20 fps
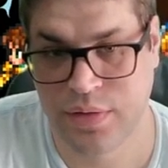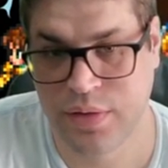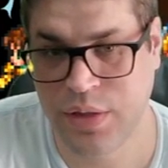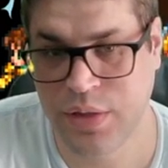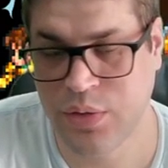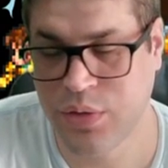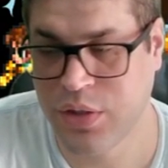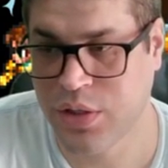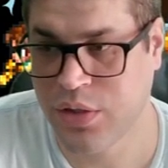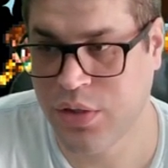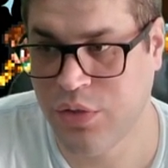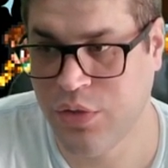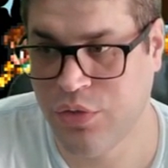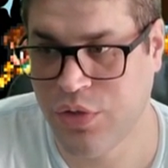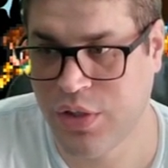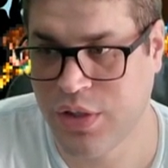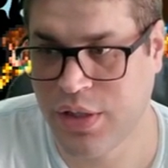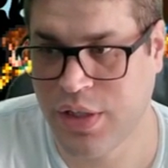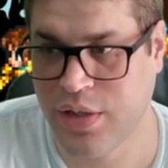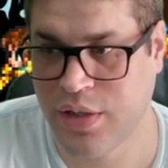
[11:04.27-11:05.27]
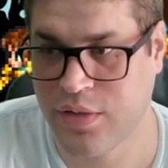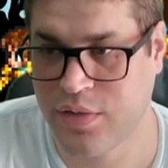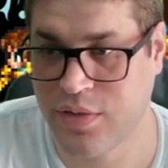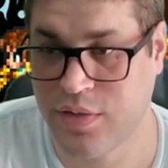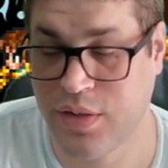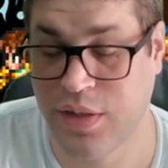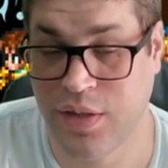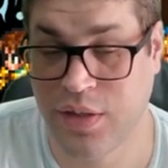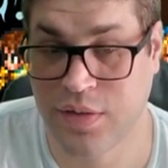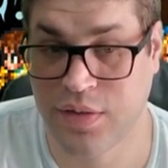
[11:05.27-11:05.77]
Leon cannot even attack
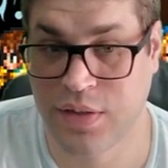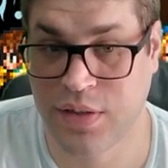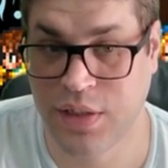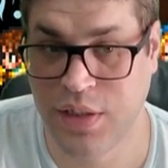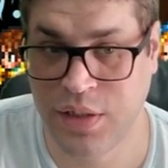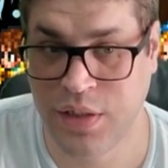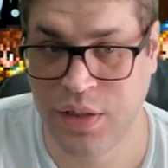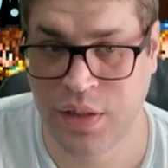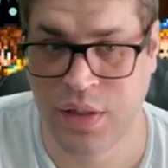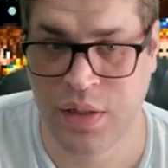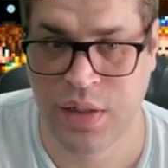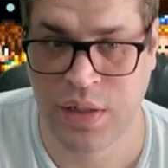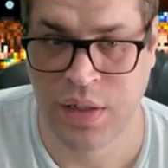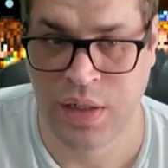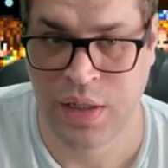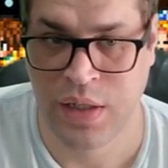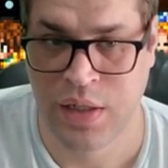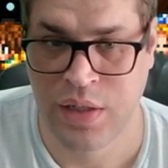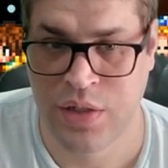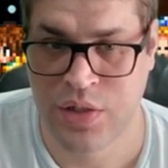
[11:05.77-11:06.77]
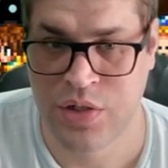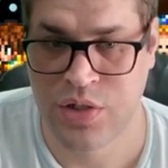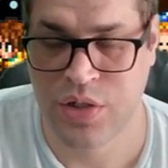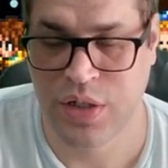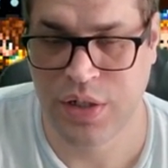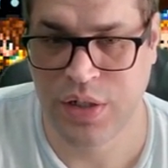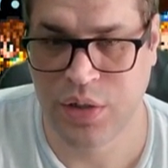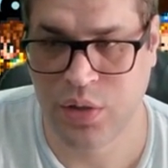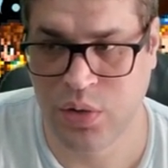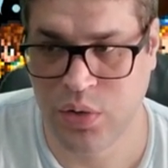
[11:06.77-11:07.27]
since he has delay.
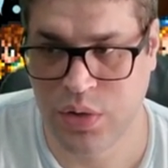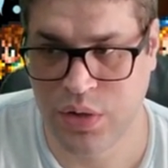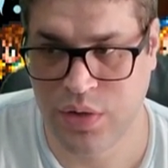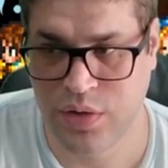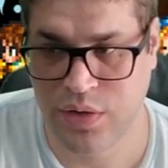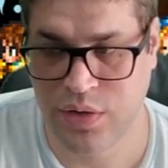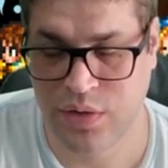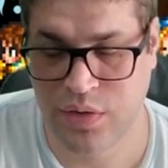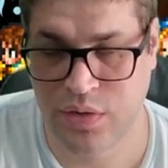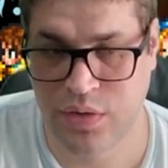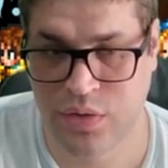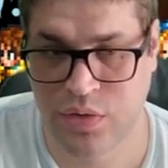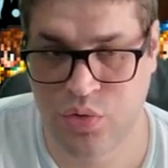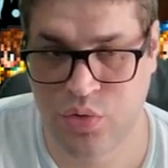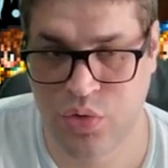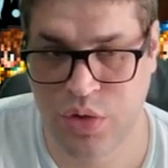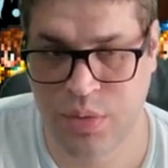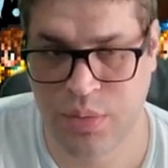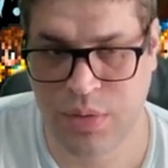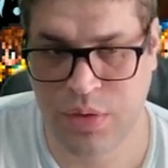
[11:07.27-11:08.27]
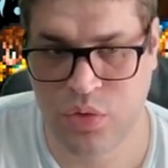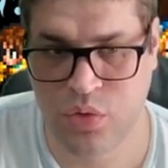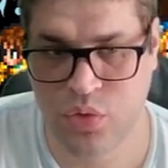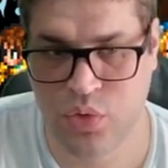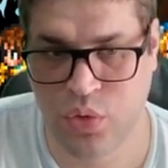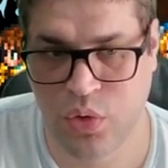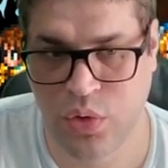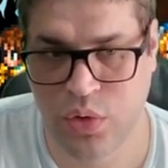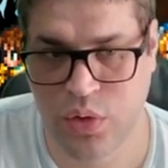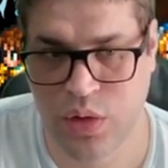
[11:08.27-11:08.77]
Shining Lord is extremely
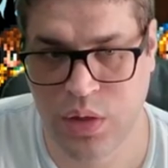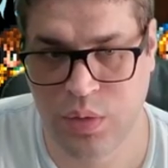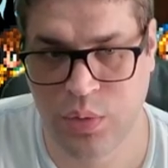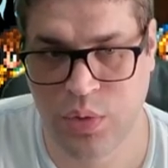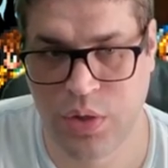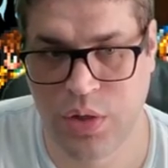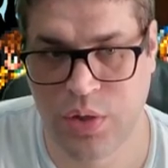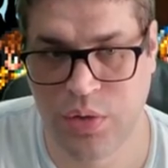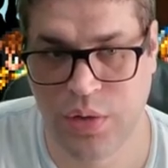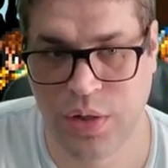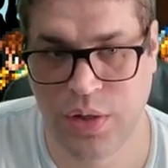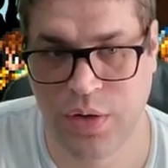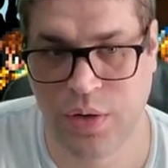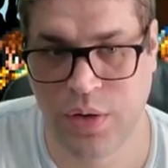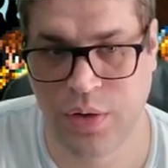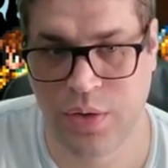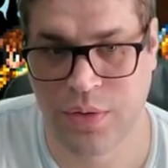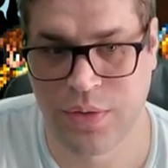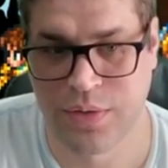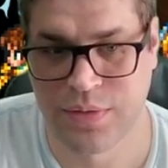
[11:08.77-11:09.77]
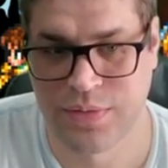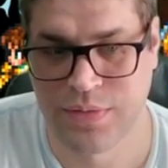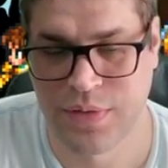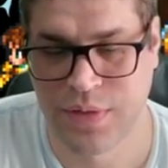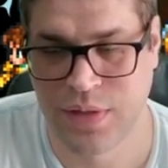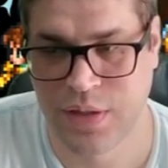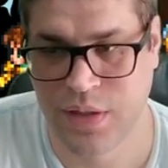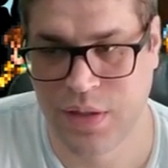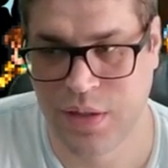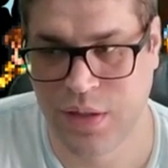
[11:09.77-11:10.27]
strong and will kill them all
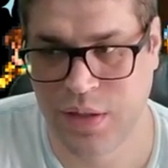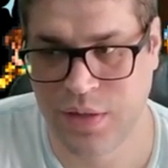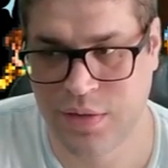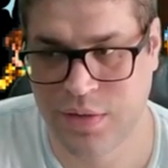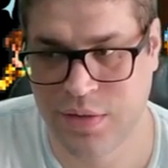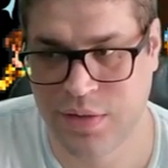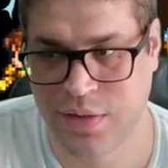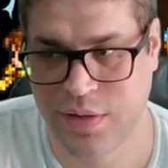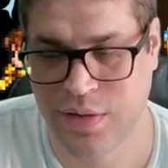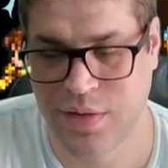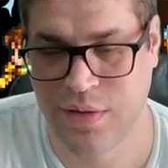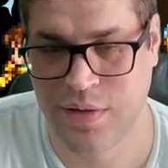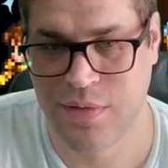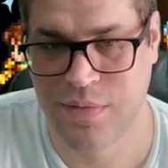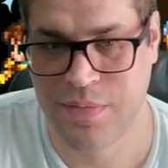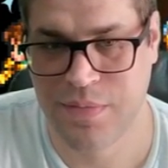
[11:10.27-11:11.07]
easily.